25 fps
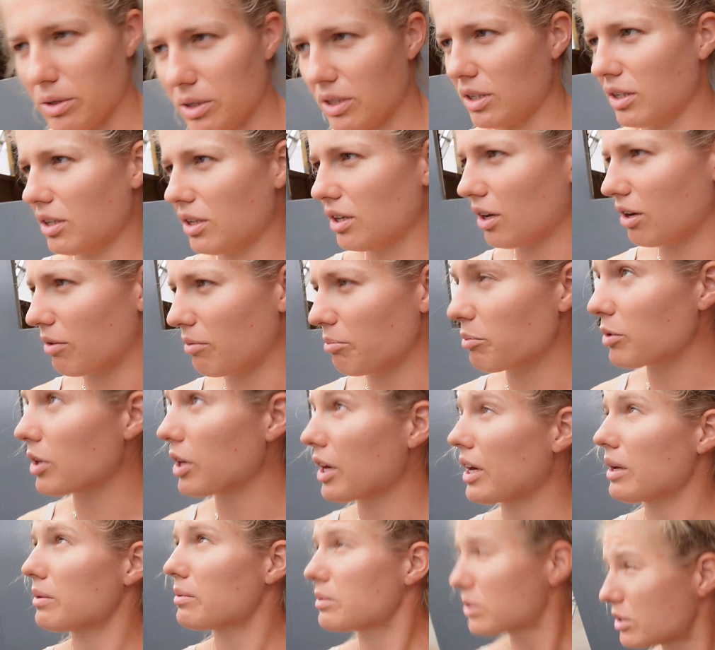not be
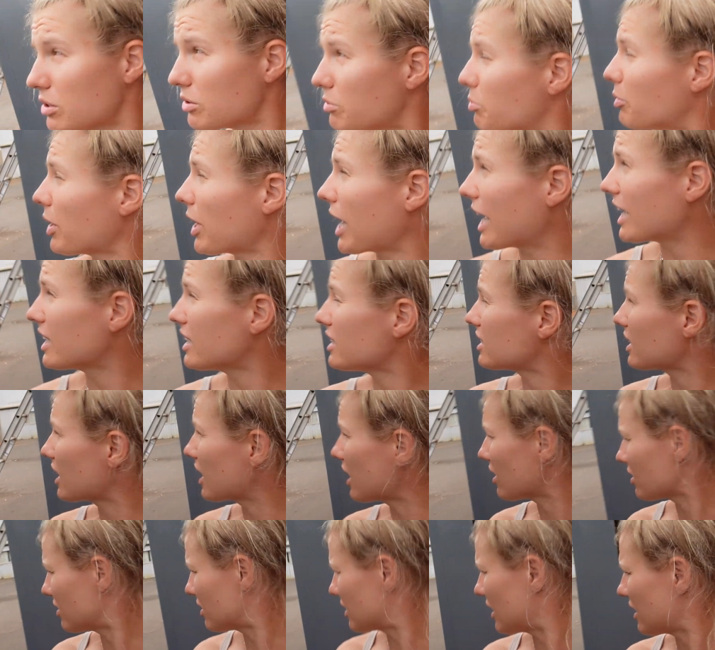able to paint the
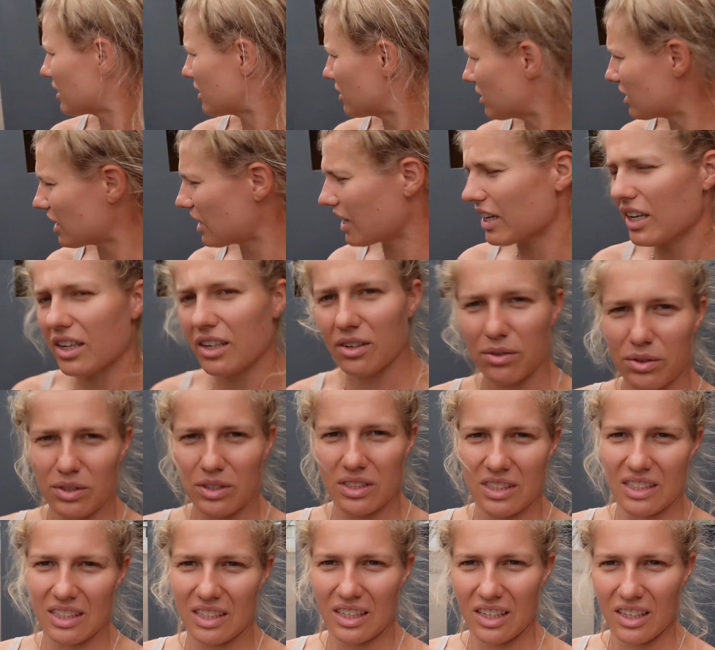outside today. We'll
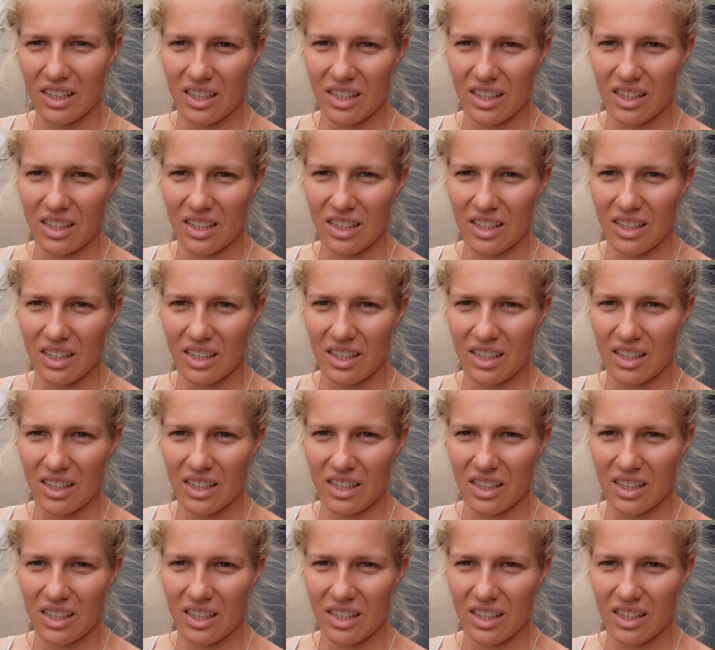see.